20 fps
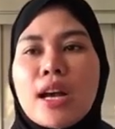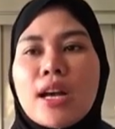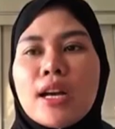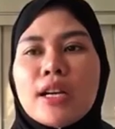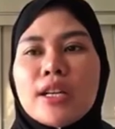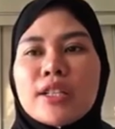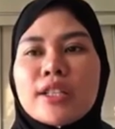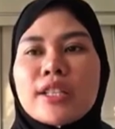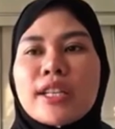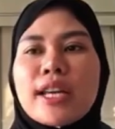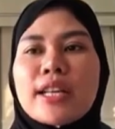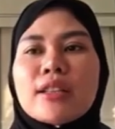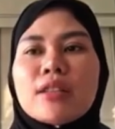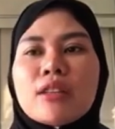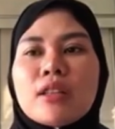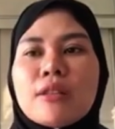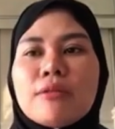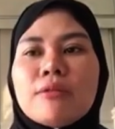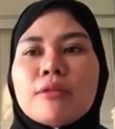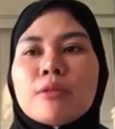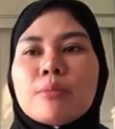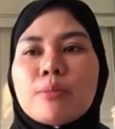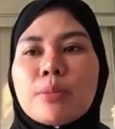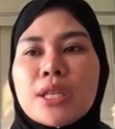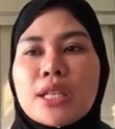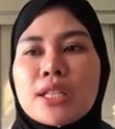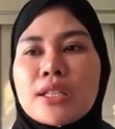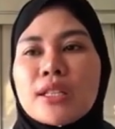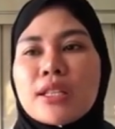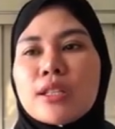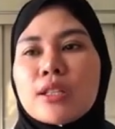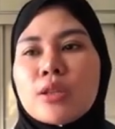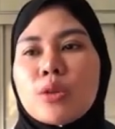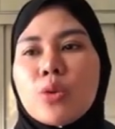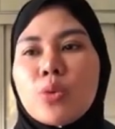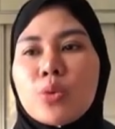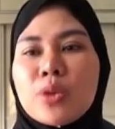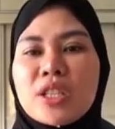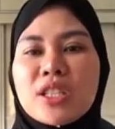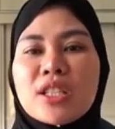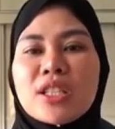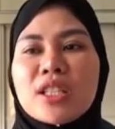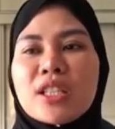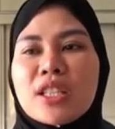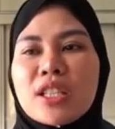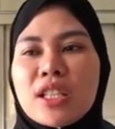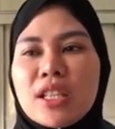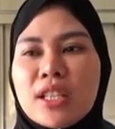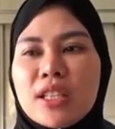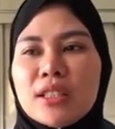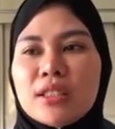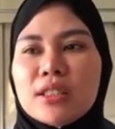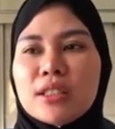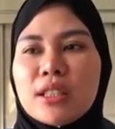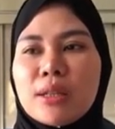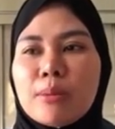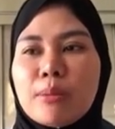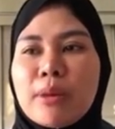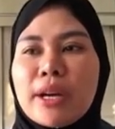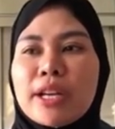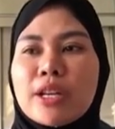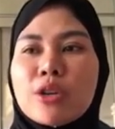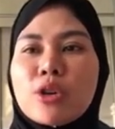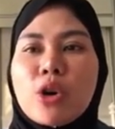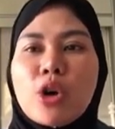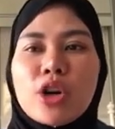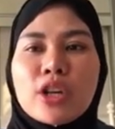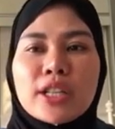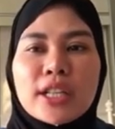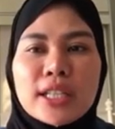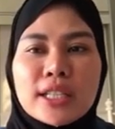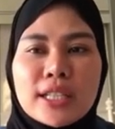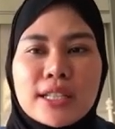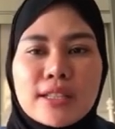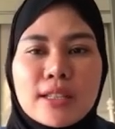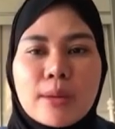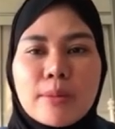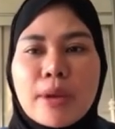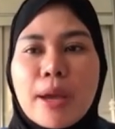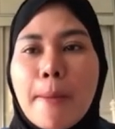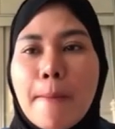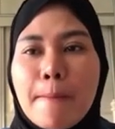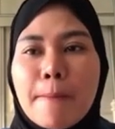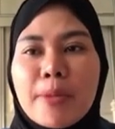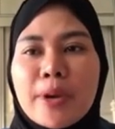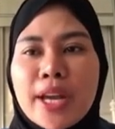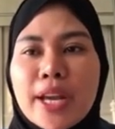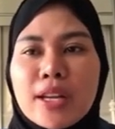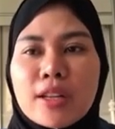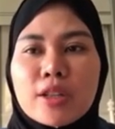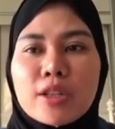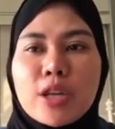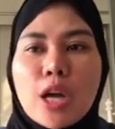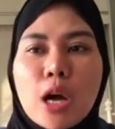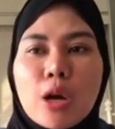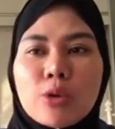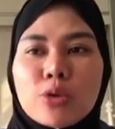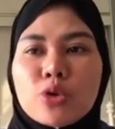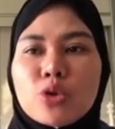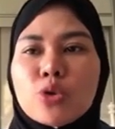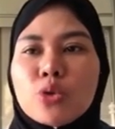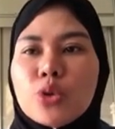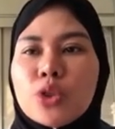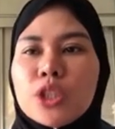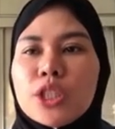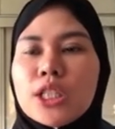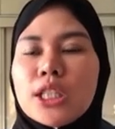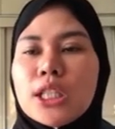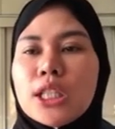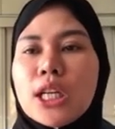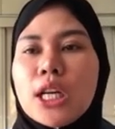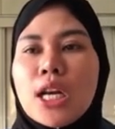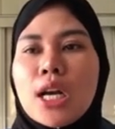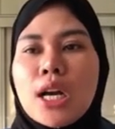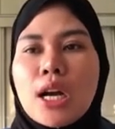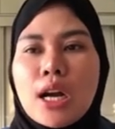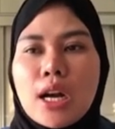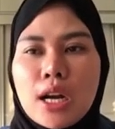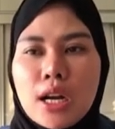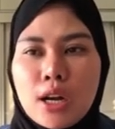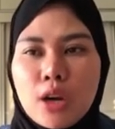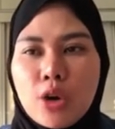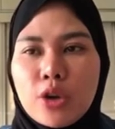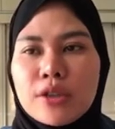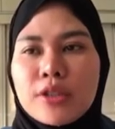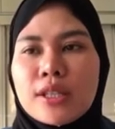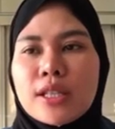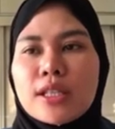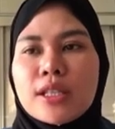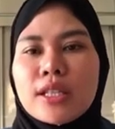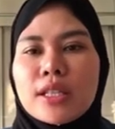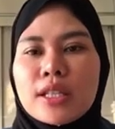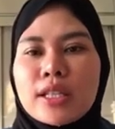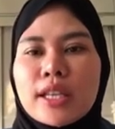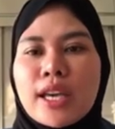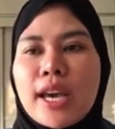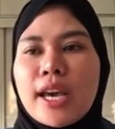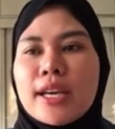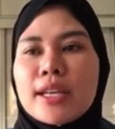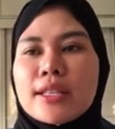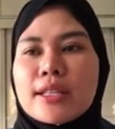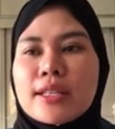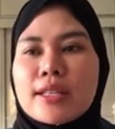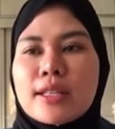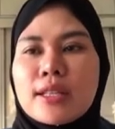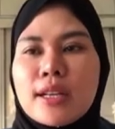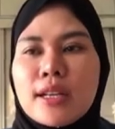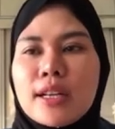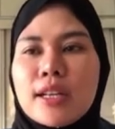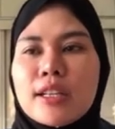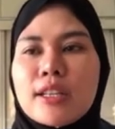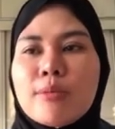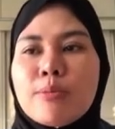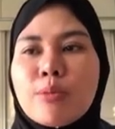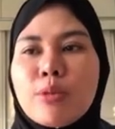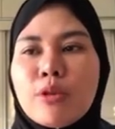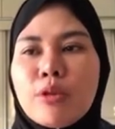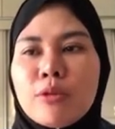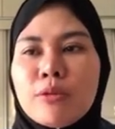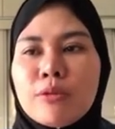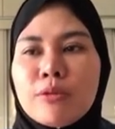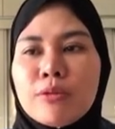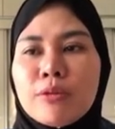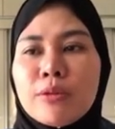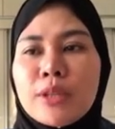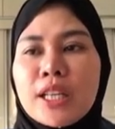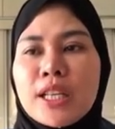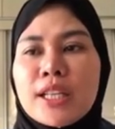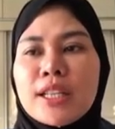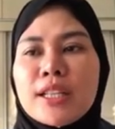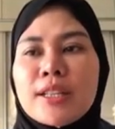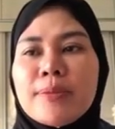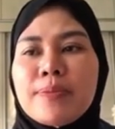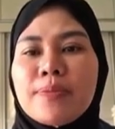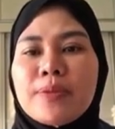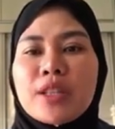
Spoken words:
reactive species which kill microorganisms and break down to the oxygen gas, improving